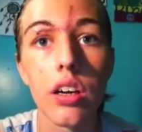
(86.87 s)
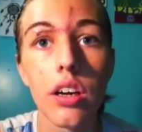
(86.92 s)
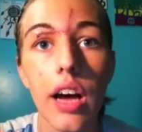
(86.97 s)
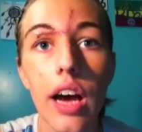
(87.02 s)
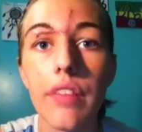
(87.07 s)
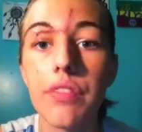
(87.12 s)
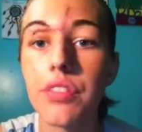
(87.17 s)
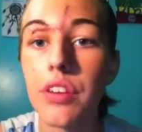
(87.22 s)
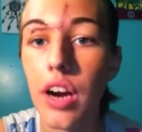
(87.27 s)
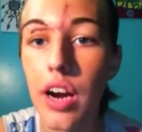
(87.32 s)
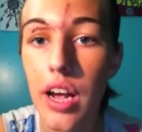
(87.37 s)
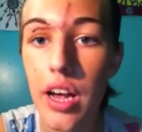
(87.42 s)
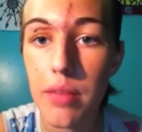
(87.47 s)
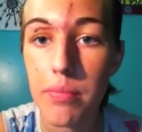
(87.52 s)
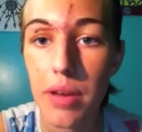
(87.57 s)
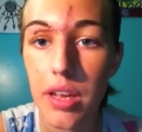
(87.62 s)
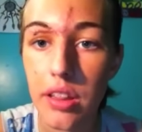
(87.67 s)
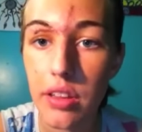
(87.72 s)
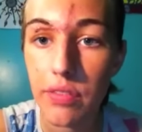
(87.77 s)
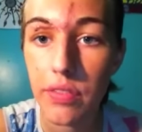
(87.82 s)
after I had
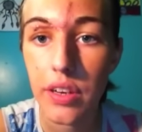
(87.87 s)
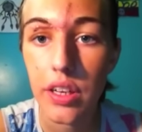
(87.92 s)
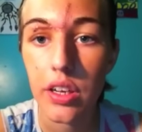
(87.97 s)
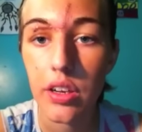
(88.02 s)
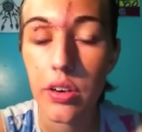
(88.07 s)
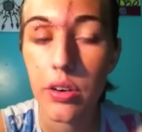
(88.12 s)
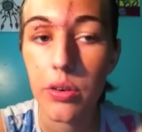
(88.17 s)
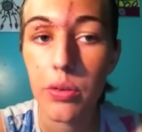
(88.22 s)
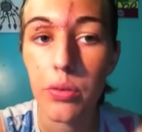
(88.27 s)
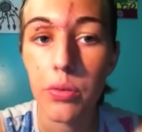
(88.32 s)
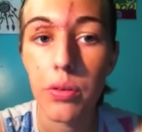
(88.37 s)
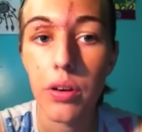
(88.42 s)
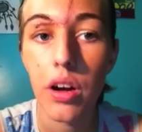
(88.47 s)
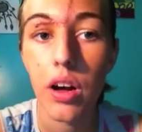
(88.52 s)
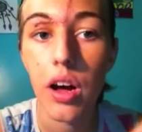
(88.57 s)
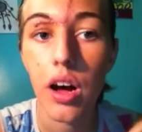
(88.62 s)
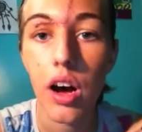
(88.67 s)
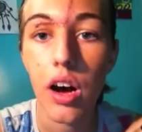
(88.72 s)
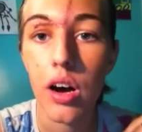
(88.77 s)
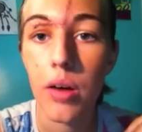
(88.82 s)
made the video
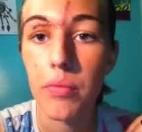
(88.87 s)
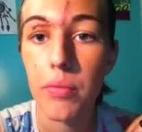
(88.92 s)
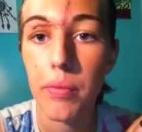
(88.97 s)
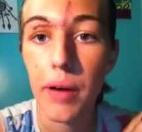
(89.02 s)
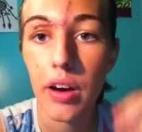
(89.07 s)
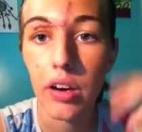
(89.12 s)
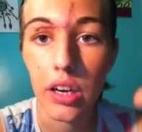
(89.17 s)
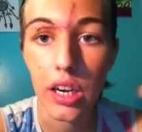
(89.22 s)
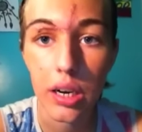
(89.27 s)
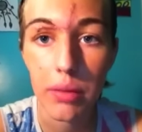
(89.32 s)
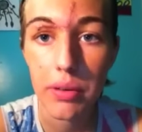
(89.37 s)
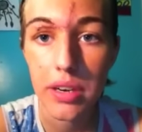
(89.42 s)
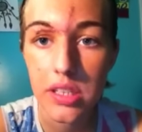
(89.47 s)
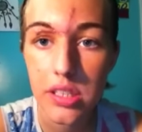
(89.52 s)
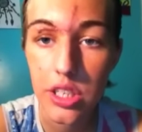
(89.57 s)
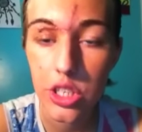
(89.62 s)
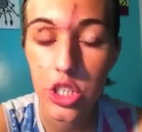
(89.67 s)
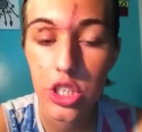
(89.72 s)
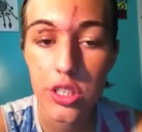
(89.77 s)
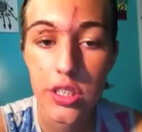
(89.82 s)
um, about getting my
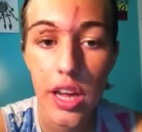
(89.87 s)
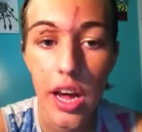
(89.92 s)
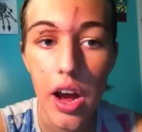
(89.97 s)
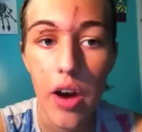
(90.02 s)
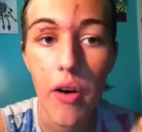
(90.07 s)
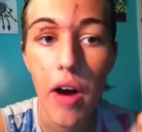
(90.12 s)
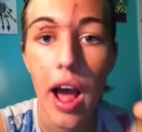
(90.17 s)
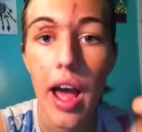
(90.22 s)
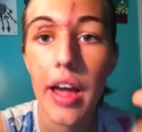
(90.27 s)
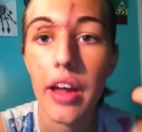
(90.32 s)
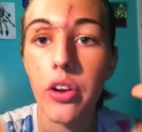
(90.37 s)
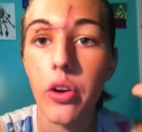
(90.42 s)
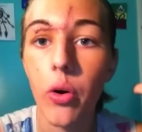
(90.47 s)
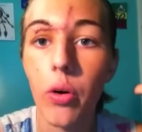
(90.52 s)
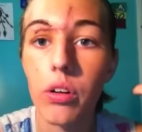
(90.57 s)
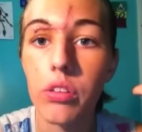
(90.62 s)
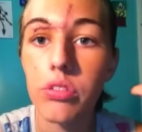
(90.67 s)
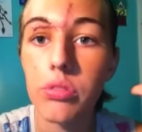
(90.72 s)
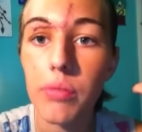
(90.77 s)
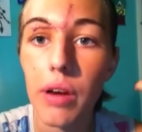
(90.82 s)
stitches out, I had
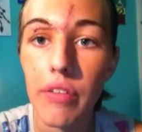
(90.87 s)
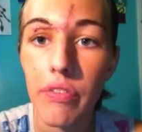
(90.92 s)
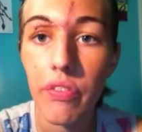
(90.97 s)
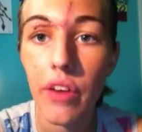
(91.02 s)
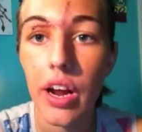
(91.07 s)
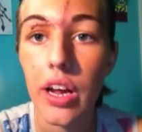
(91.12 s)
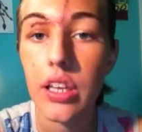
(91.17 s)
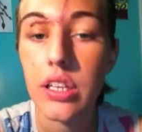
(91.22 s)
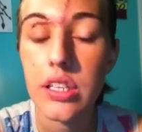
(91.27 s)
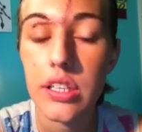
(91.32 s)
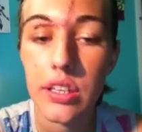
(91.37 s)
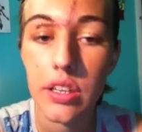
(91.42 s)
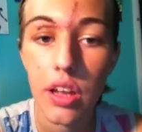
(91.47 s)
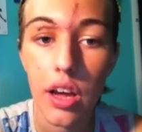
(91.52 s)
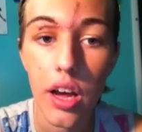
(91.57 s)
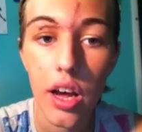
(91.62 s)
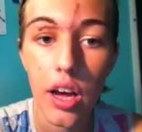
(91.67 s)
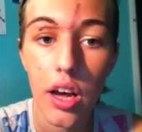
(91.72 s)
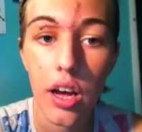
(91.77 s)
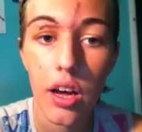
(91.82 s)
gone to my friend
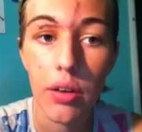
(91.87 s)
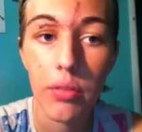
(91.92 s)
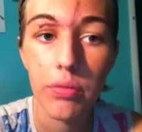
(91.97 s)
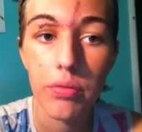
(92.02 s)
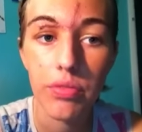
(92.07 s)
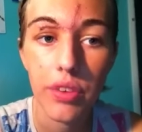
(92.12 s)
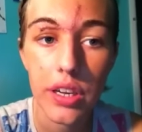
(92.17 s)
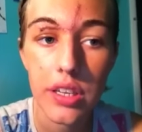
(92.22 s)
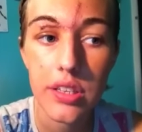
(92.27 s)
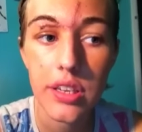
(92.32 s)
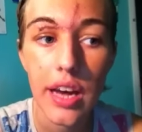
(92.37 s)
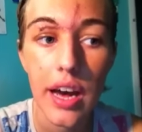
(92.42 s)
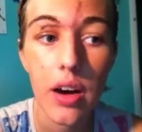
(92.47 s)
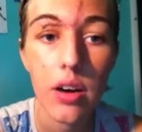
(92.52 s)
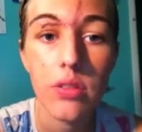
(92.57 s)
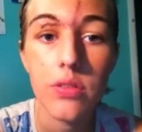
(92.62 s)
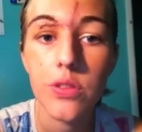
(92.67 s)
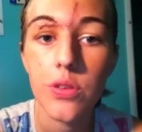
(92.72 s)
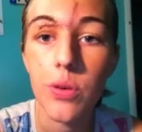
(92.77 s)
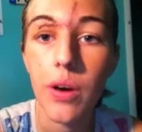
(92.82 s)
uh, friend's
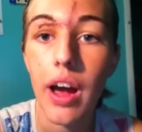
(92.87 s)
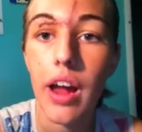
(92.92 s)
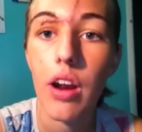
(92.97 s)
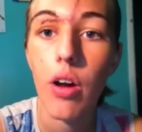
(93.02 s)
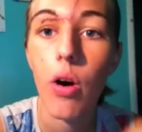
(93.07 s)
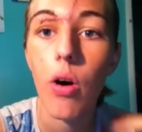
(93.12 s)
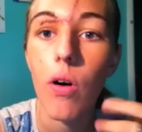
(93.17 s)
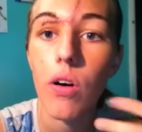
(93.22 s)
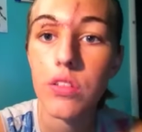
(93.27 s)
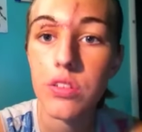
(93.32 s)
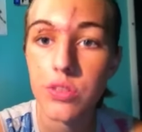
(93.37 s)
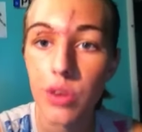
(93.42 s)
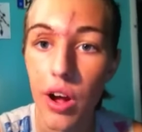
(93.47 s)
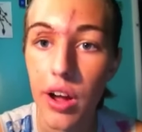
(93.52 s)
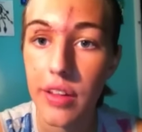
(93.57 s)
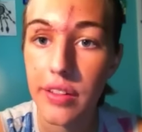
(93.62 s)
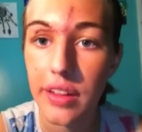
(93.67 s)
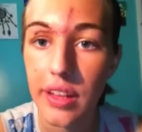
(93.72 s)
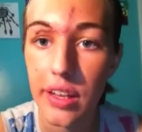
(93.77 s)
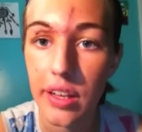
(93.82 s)
house who had also
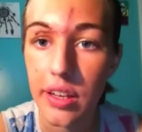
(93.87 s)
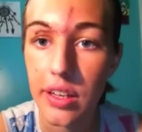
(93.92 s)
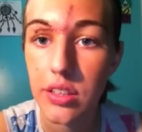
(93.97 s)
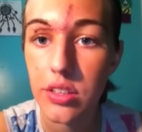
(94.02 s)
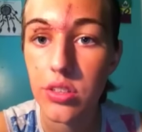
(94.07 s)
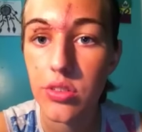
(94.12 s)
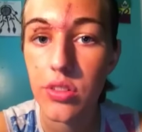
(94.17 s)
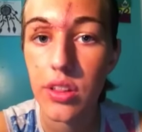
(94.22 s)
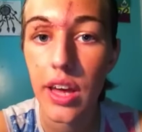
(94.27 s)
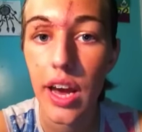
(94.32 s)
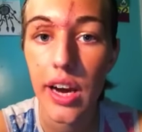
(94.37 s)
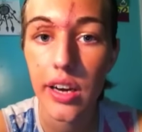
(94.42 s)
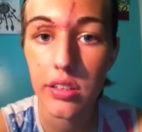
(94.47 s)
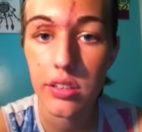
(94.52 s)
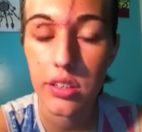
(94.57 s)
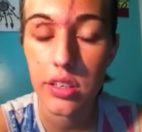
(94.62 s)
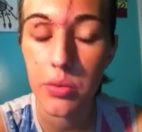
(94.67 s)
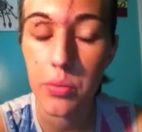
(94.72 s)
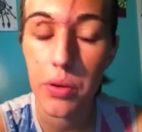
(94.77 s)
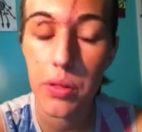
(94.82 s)
gotten the, into the
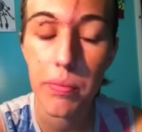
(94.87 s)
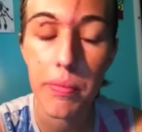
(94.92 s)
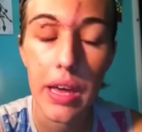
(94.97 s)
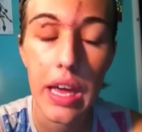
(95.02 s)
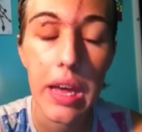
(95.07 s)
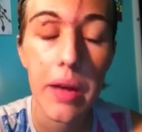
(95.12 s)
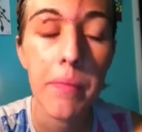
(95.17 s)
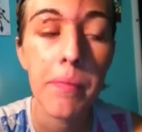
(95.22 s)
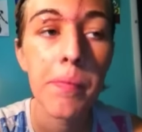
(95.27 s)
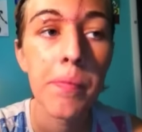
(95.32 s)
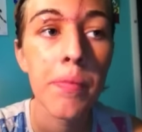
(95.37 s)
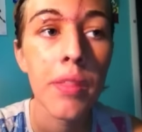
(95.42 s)
accident with me,